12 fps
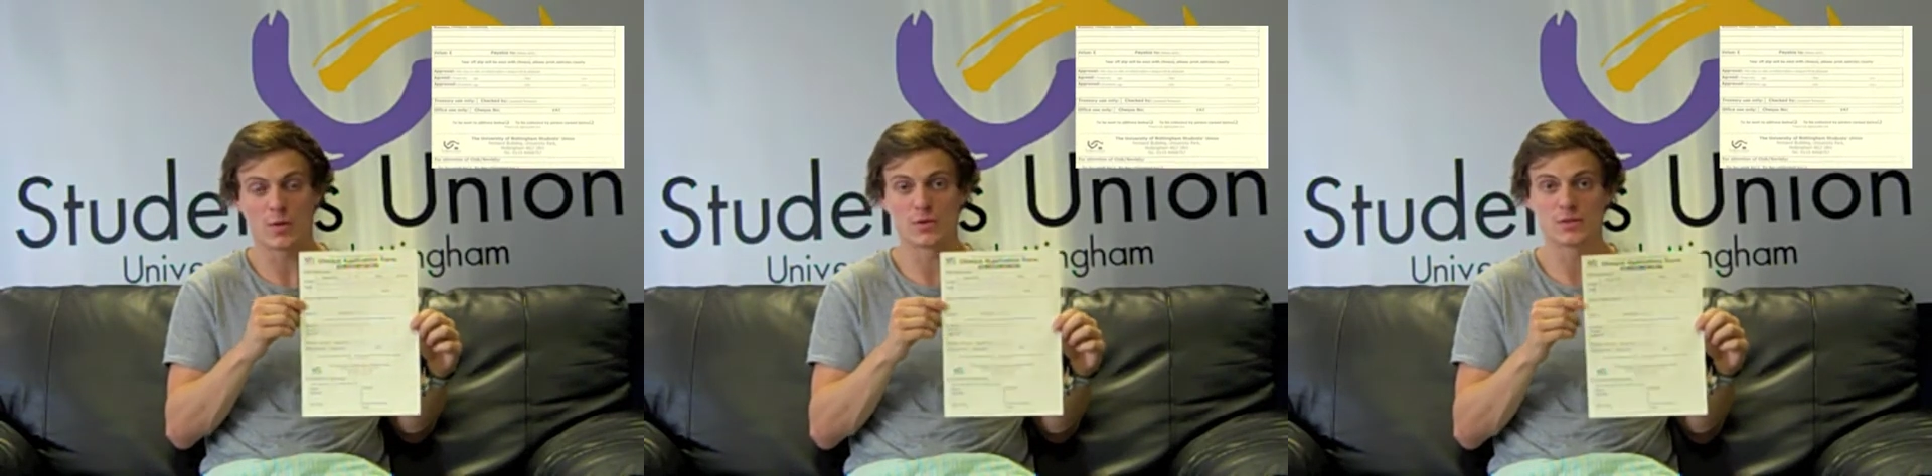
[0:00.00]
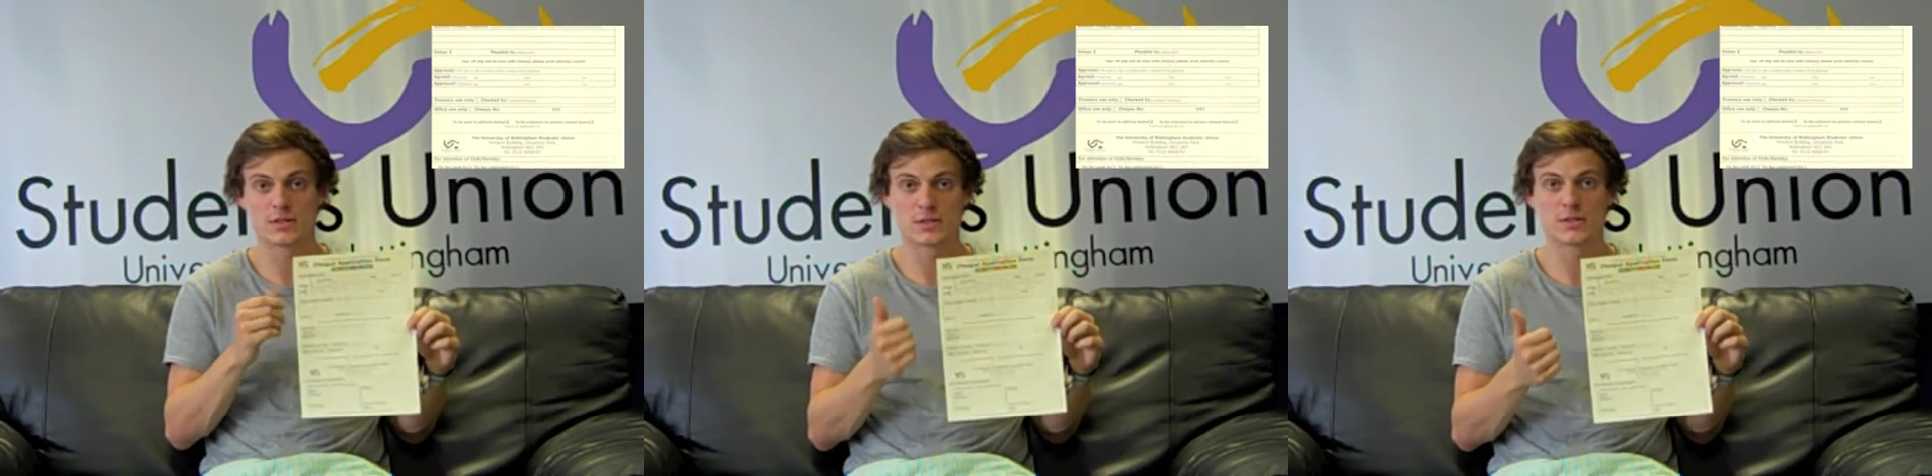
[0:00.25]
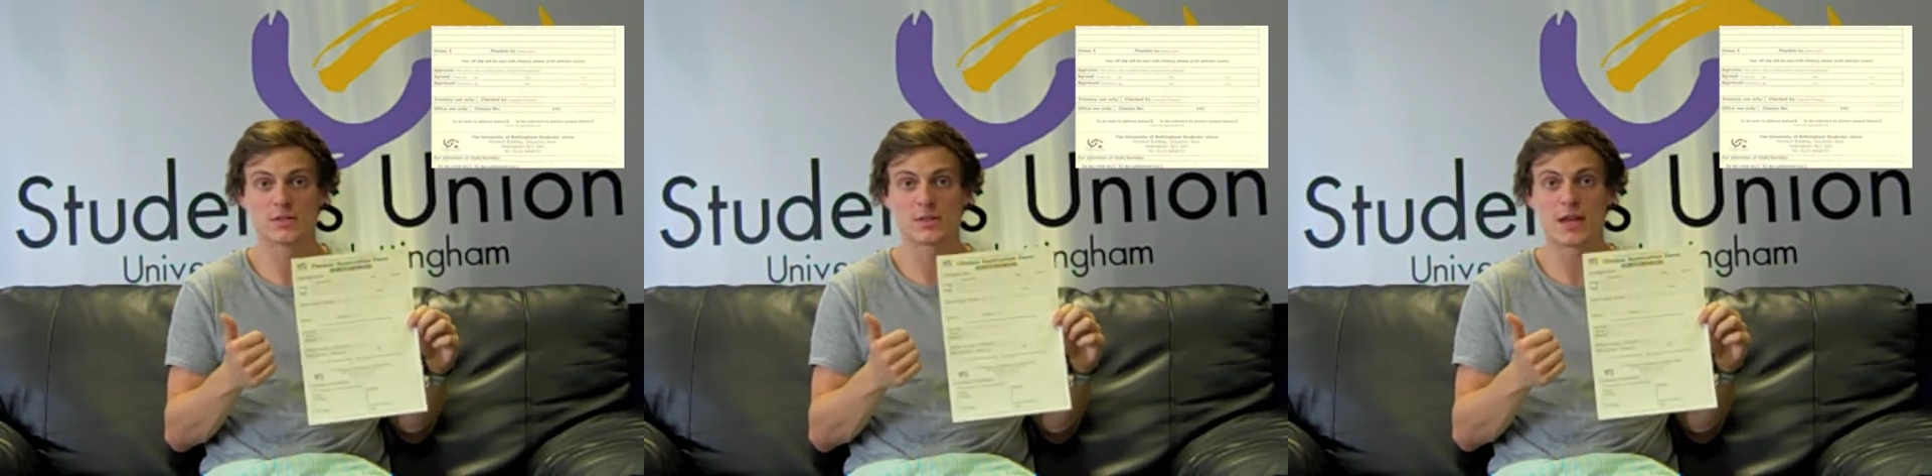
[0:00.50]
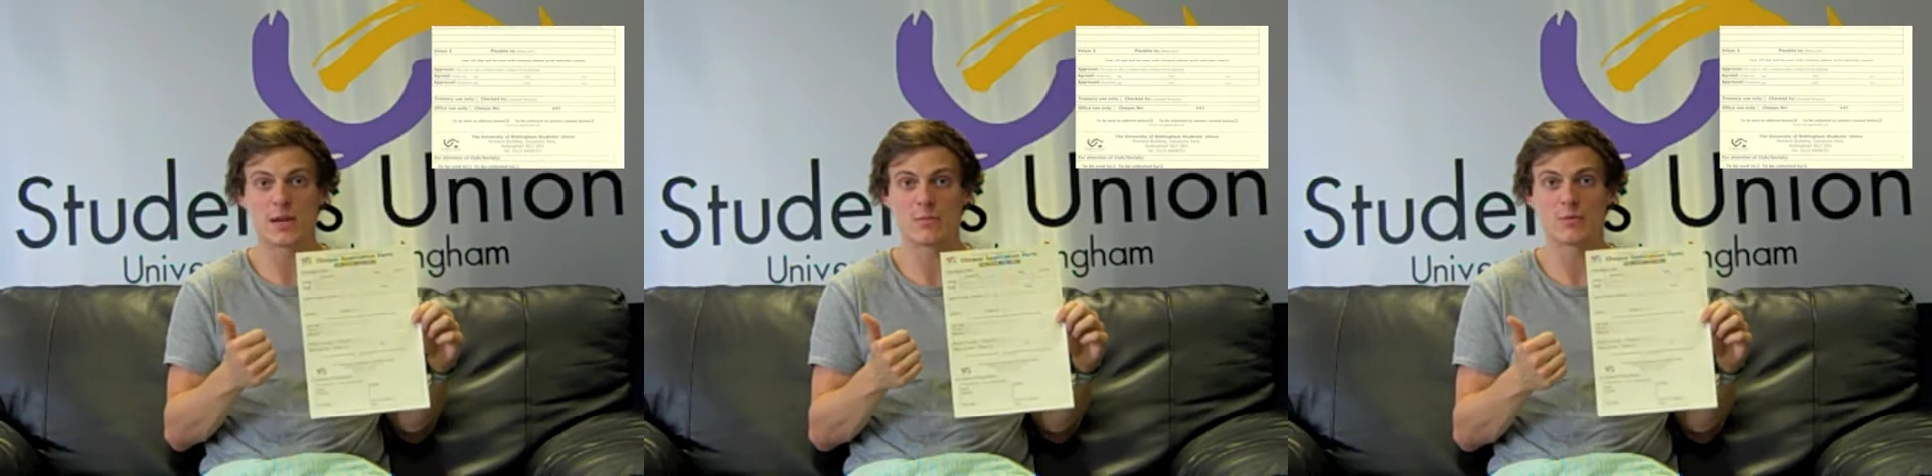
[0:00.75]
I want
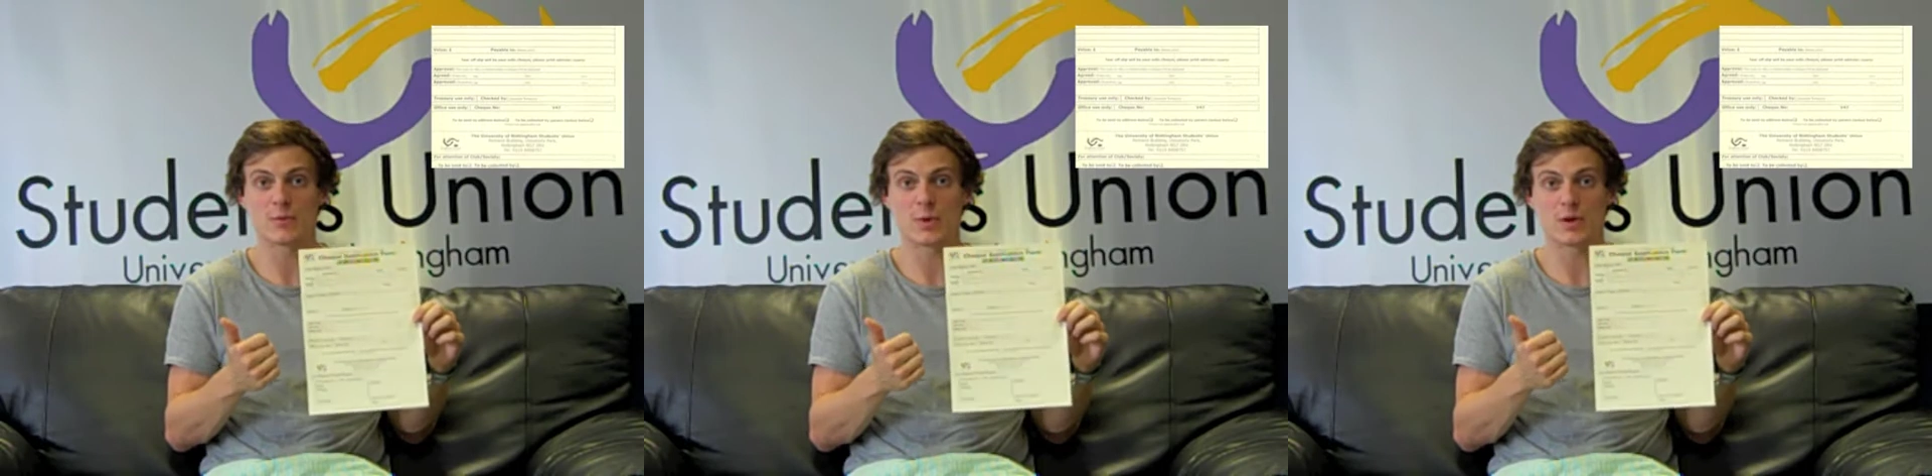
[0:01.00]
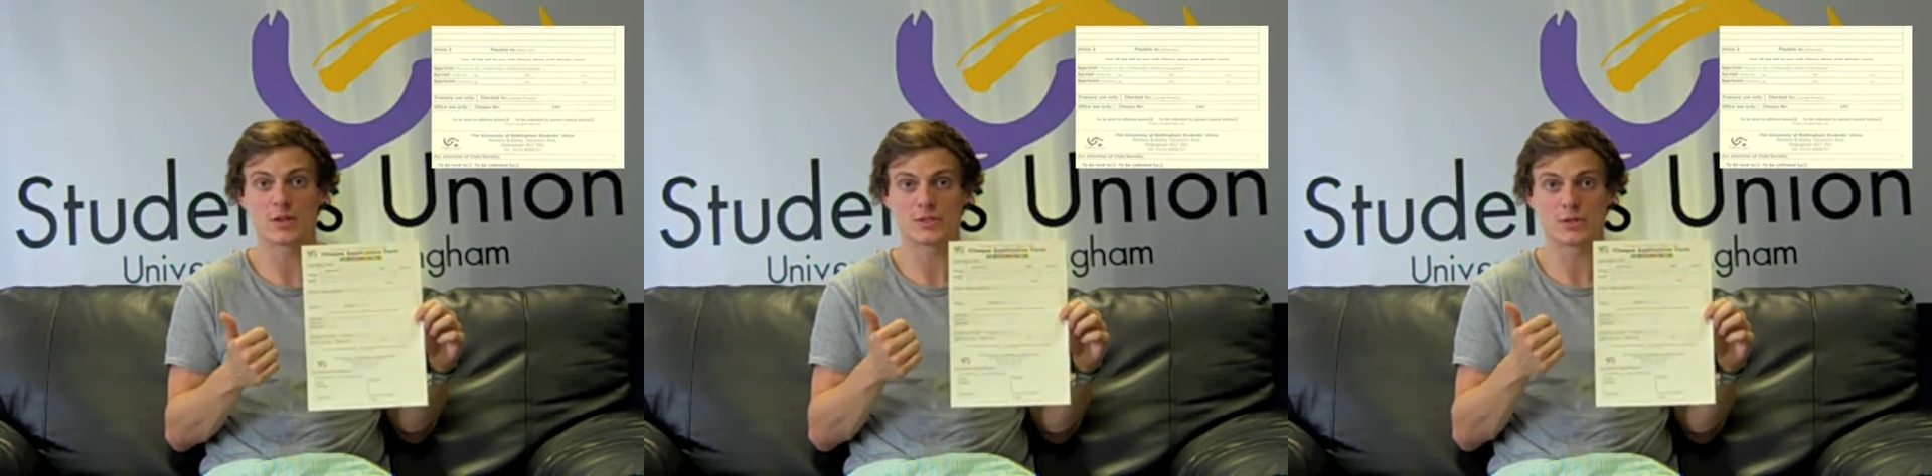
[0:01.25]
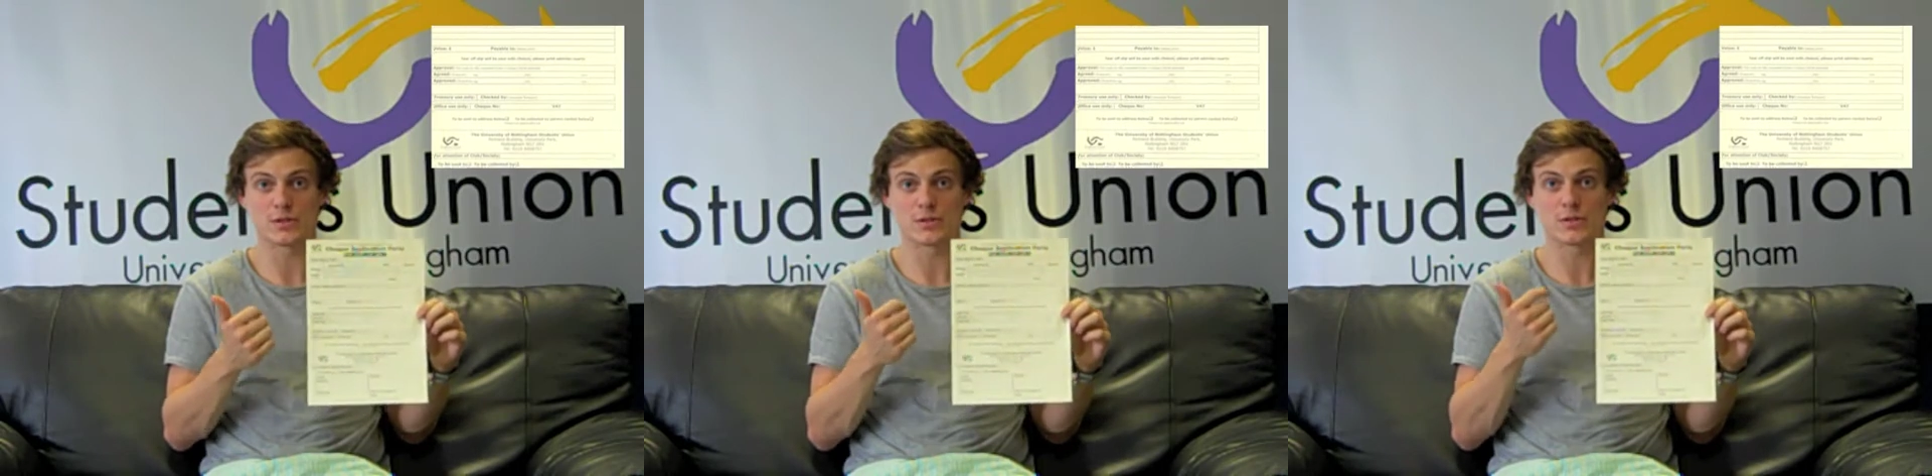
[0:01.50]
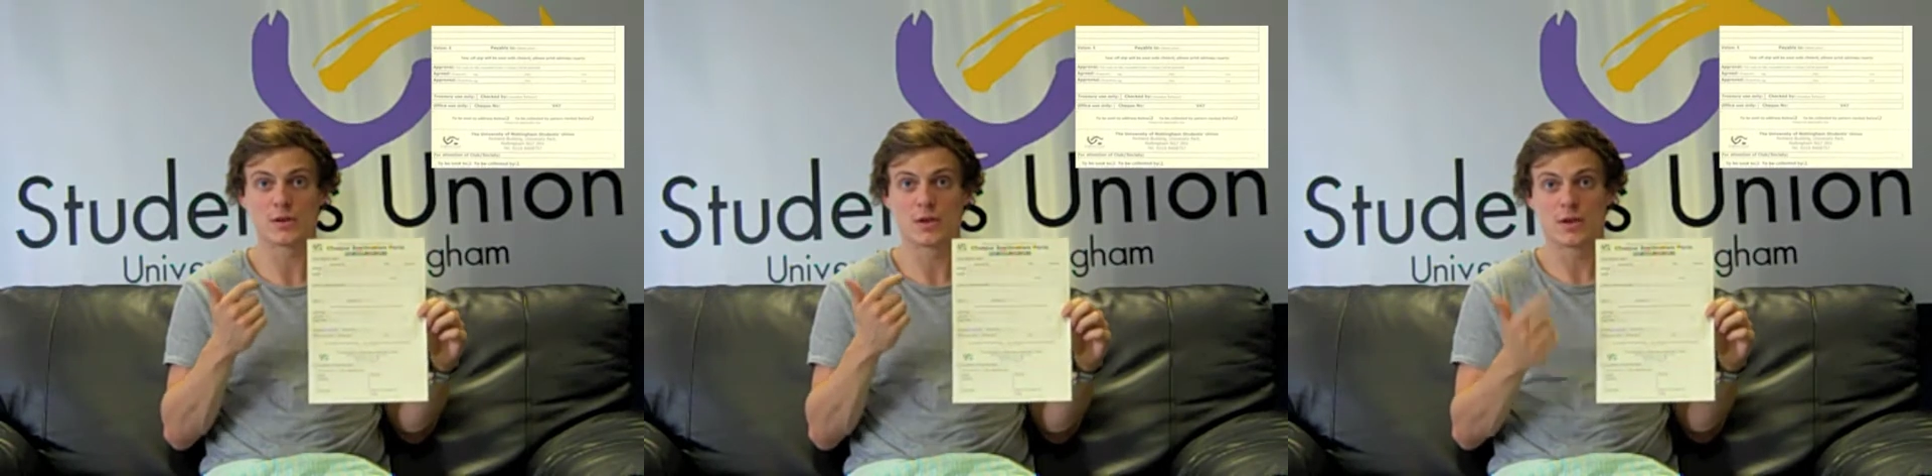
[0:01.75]
the name of the
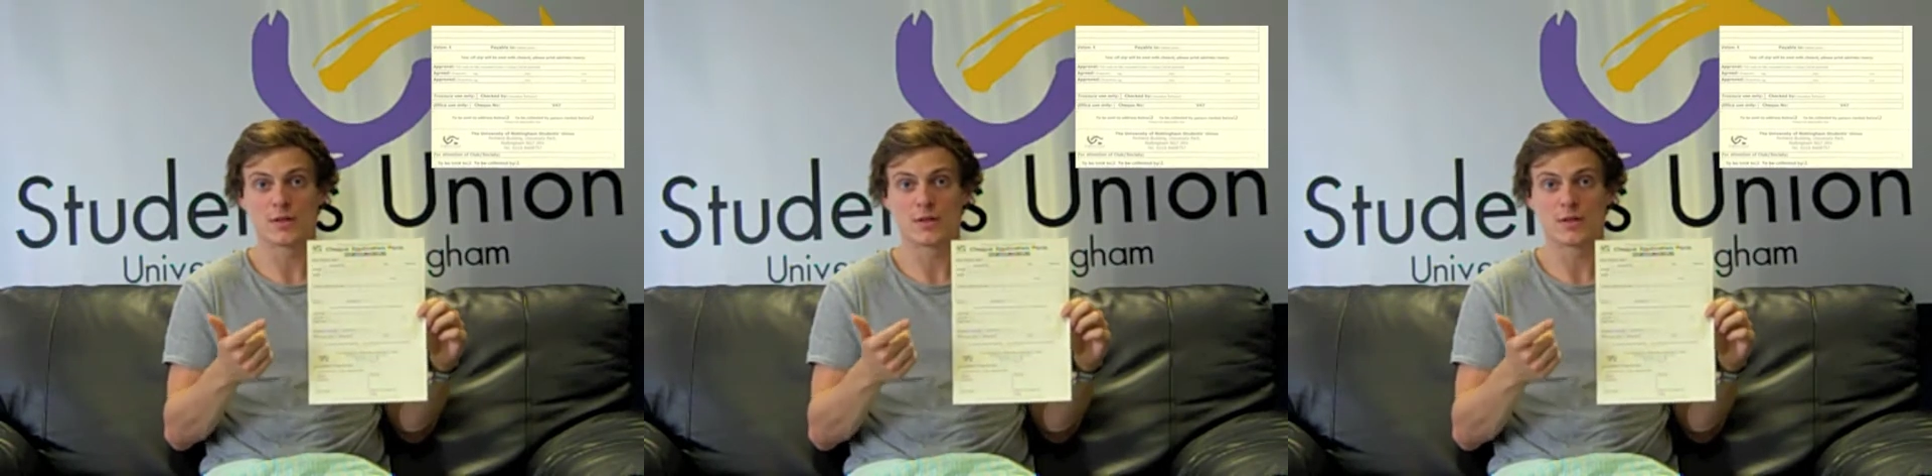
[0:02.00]
person,